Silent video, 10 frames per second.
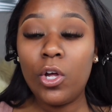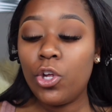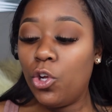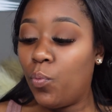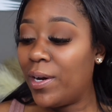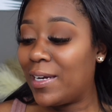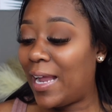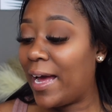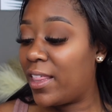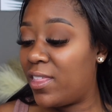You wouldn't
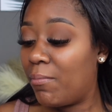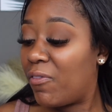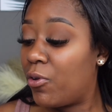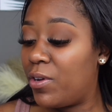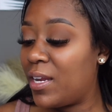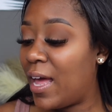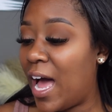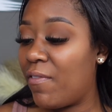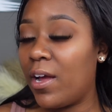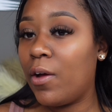like them if you didn't
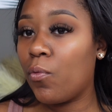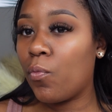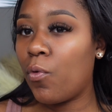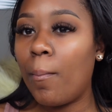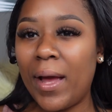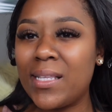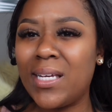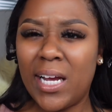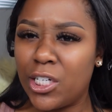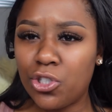have a
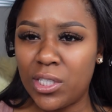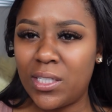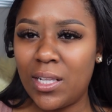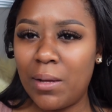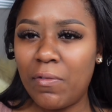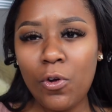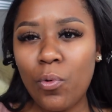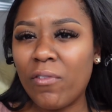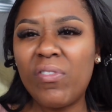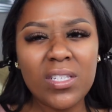romantic interest in them, if you
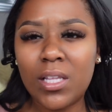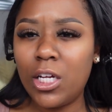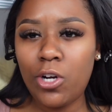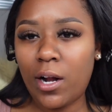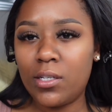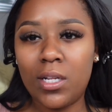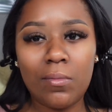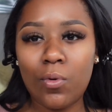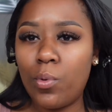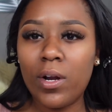weren't physically attracted to
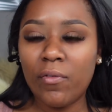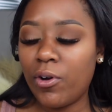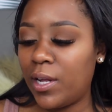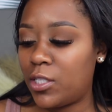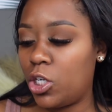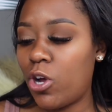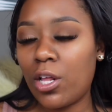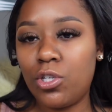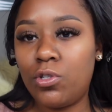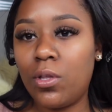them or whatever it is that
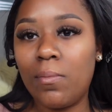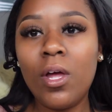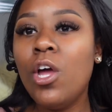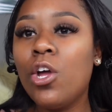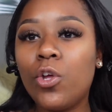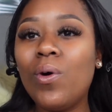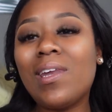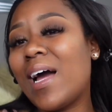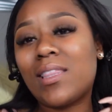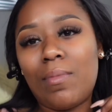attracted you to them. You wouldn't
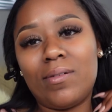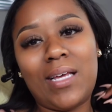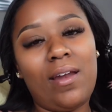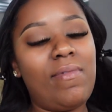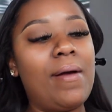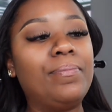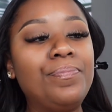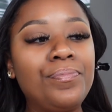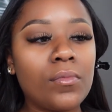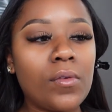like them outside of that.
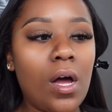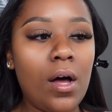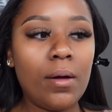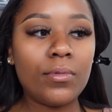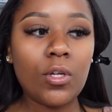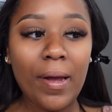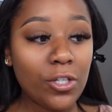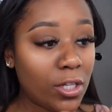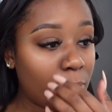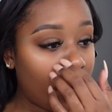Um, so make
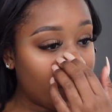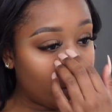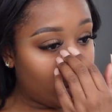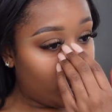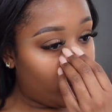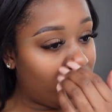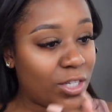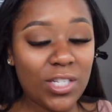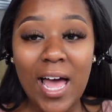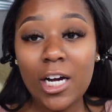sure that the person that you're dealing with is
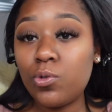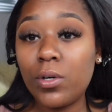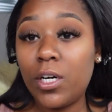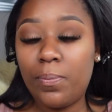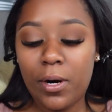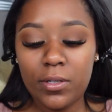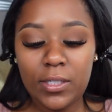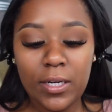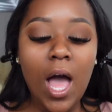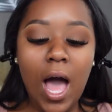just an actual good
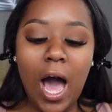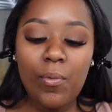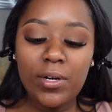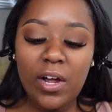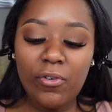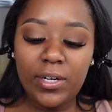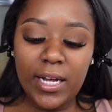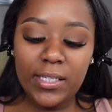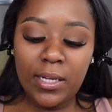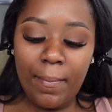person. I would never
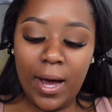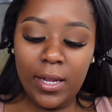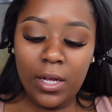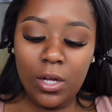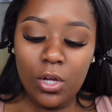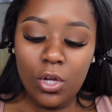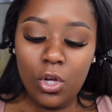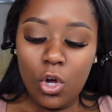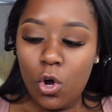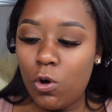date somebody
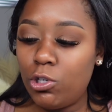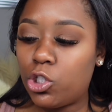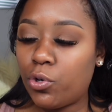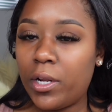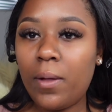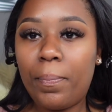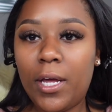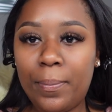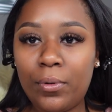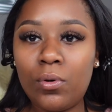who treated
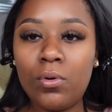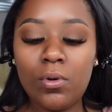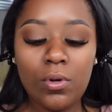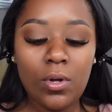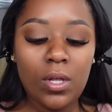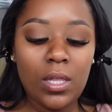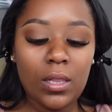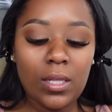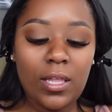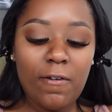people
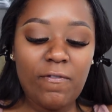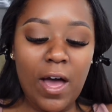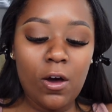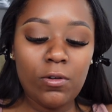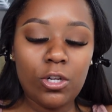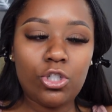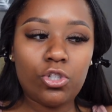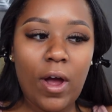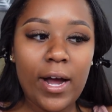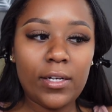that they found
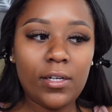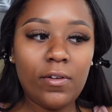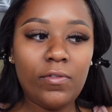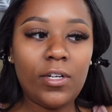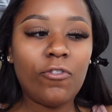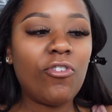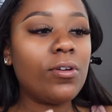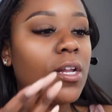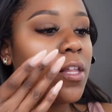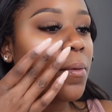attractive
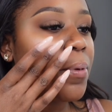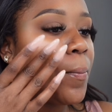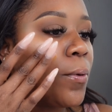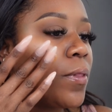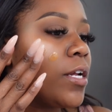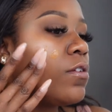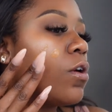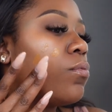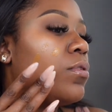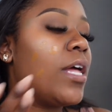differently than people they
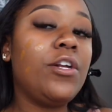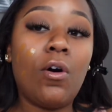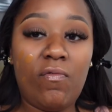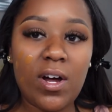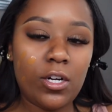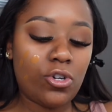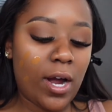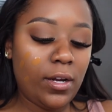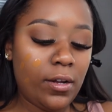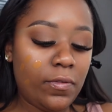don't they don't find
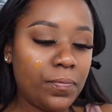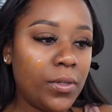attractive.